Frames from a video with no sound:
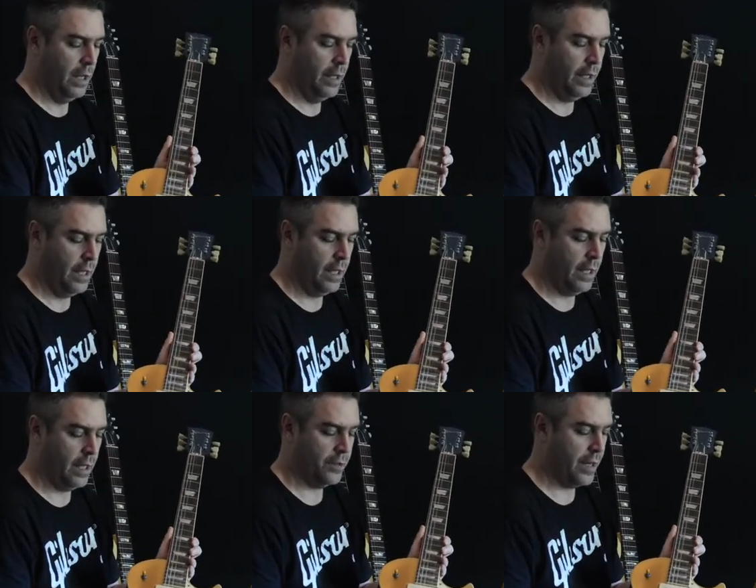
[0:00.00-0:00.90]

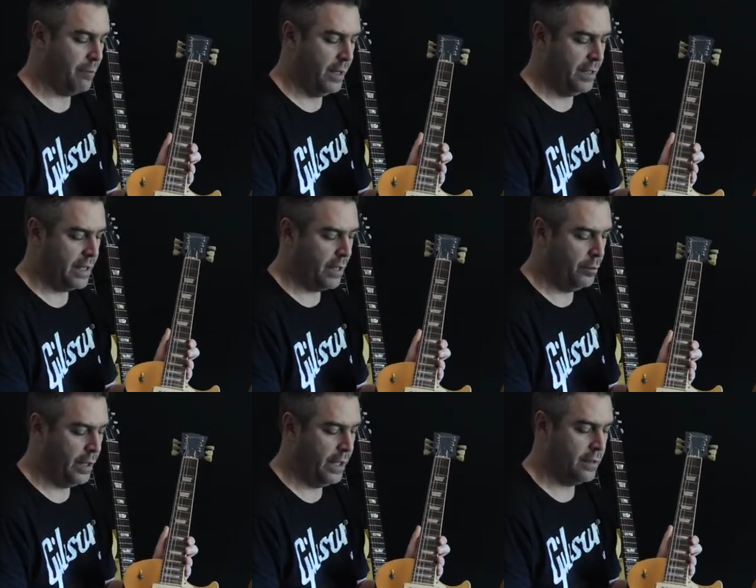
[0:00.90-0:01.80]
The trapeze
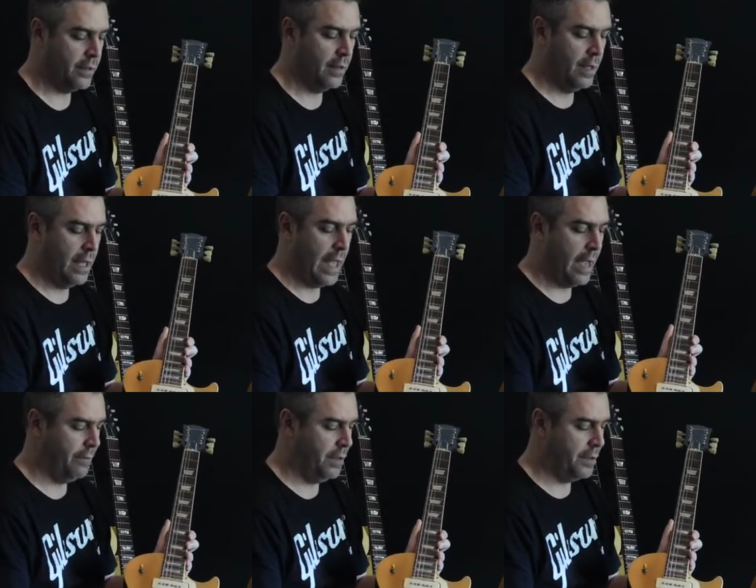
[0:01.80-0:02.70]
tailpiece,
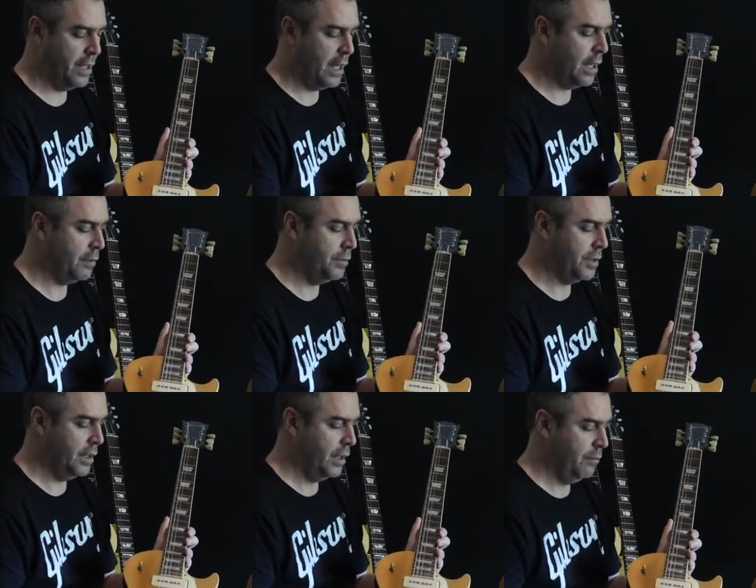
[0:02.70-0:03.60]
half-inch
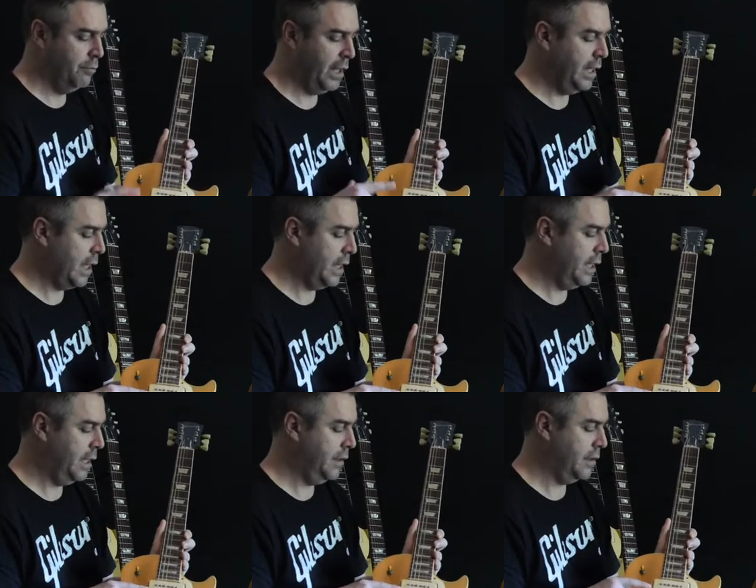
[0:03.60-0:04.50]
knobs,
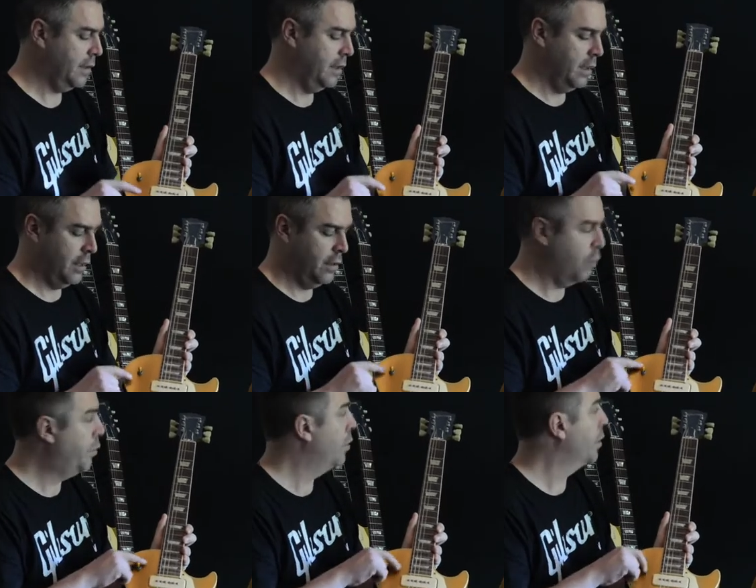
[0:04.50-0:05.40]
P90s, no
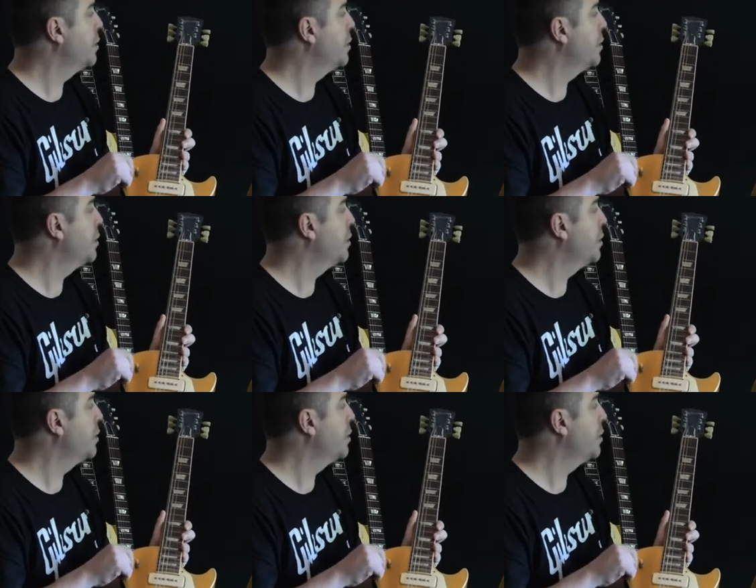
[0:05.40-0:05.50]
poker